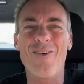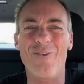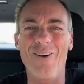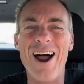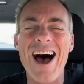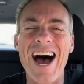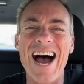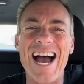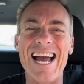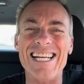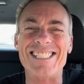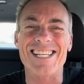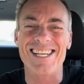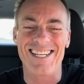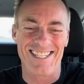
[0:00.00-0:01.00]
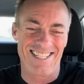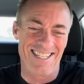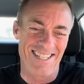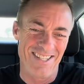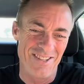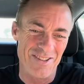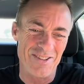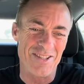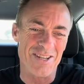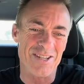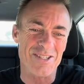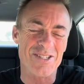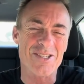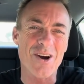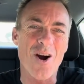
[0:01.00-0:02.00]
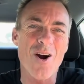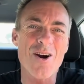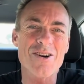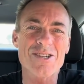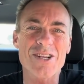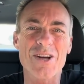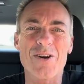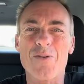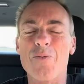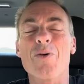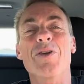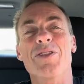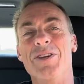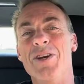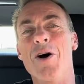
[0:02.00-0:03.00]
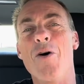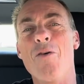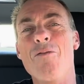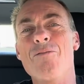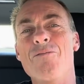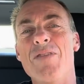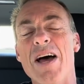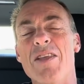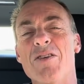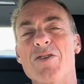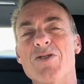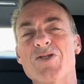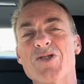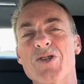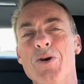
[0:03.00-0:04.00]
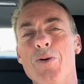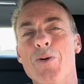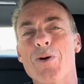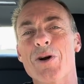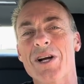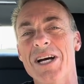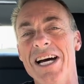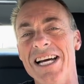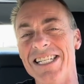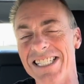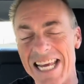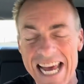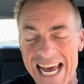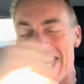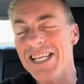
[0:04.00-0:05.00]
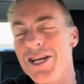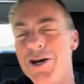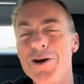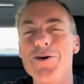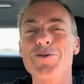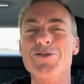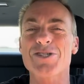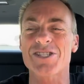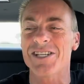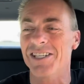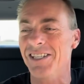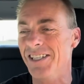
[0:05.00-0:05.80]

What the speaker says: right, the Dart with No Feathers tour continues.